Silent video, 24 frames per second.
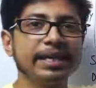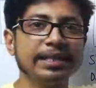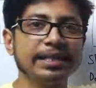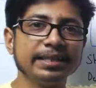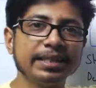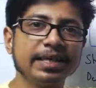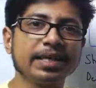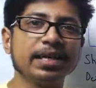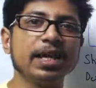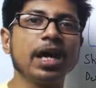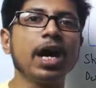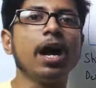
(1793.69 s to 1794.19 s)
in
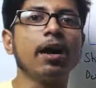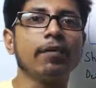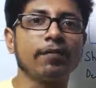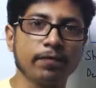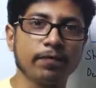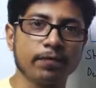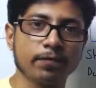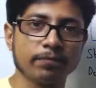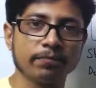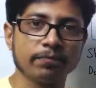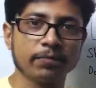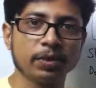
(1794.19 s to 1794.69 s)
the graph,
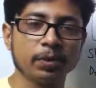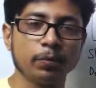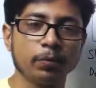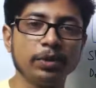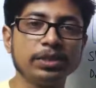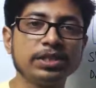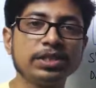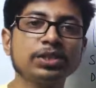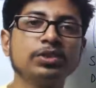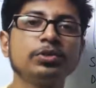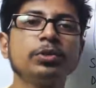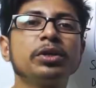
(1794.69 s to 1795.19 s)

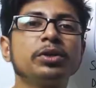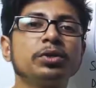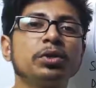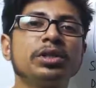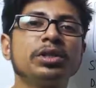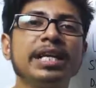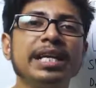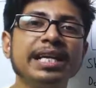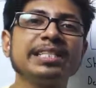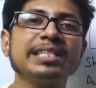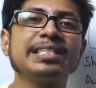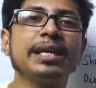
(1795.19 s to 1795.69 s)
which is going to
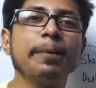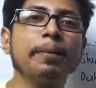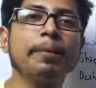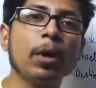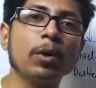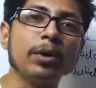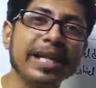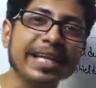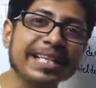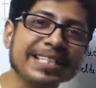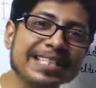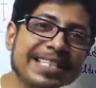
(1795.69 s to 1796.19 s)
tell us
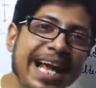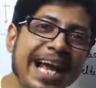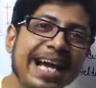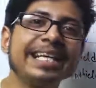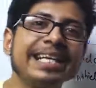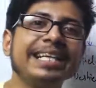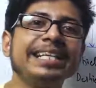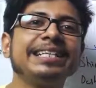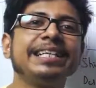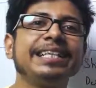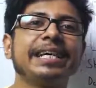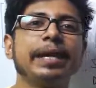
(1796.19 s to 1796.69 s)
about
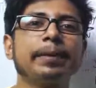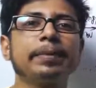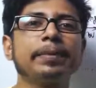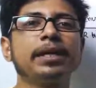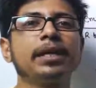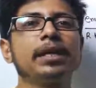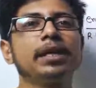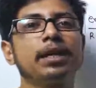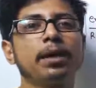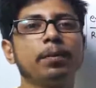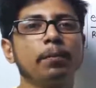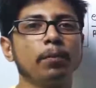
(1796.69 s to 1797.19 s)
exactly the
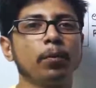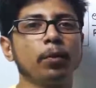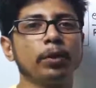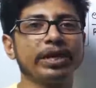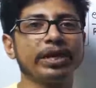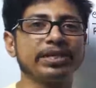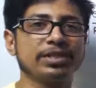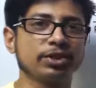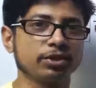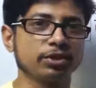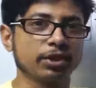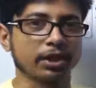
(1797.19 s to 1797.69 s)
chemical
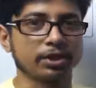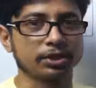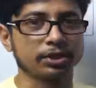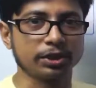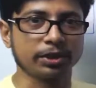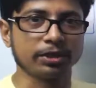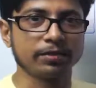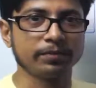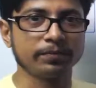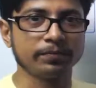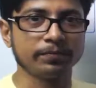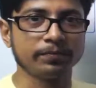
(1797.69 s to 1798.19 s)
component structure.